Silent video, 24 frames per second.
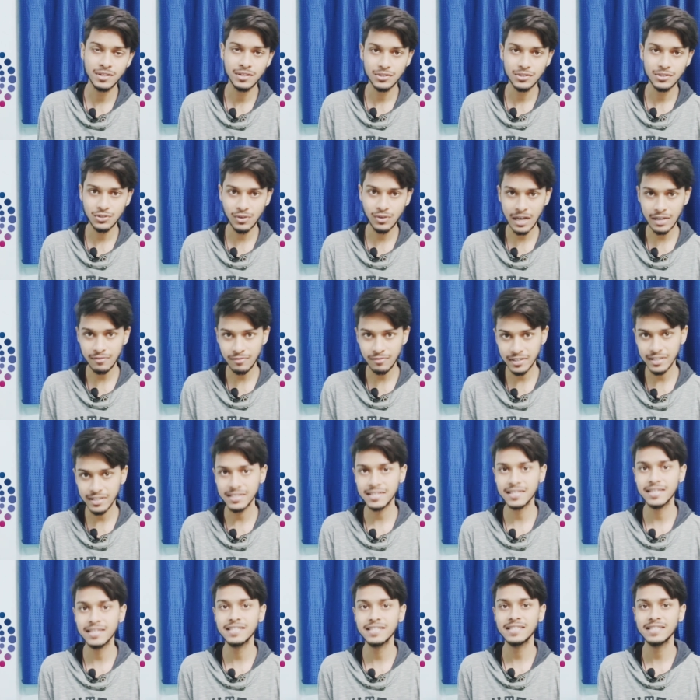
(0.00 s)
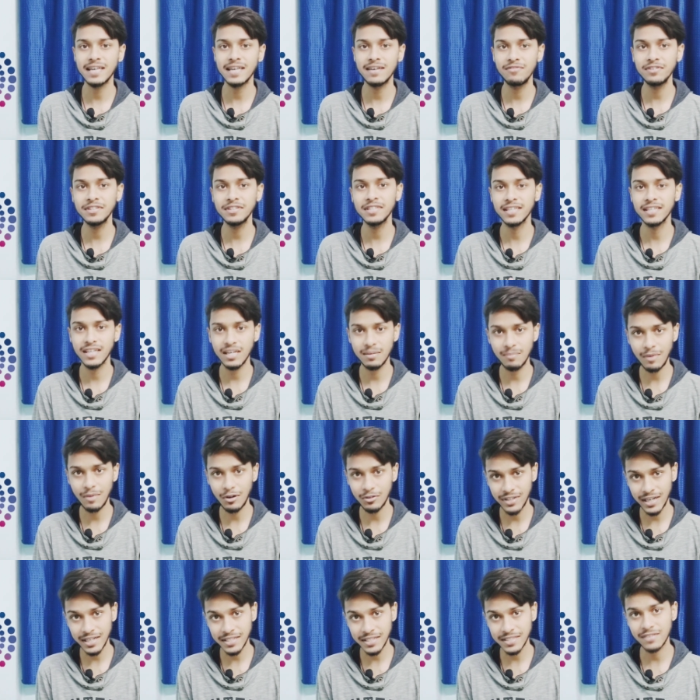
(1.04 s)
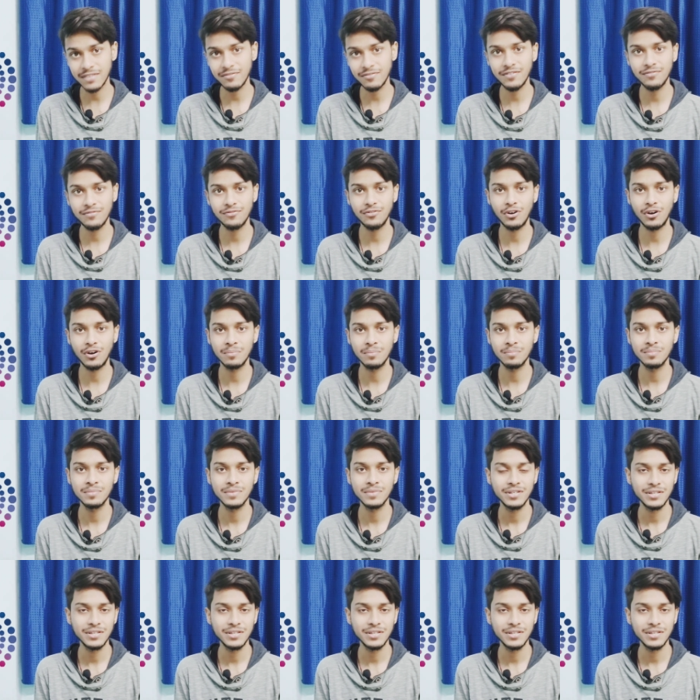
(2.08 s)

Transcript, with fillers: so I will discuss everything about that survey form.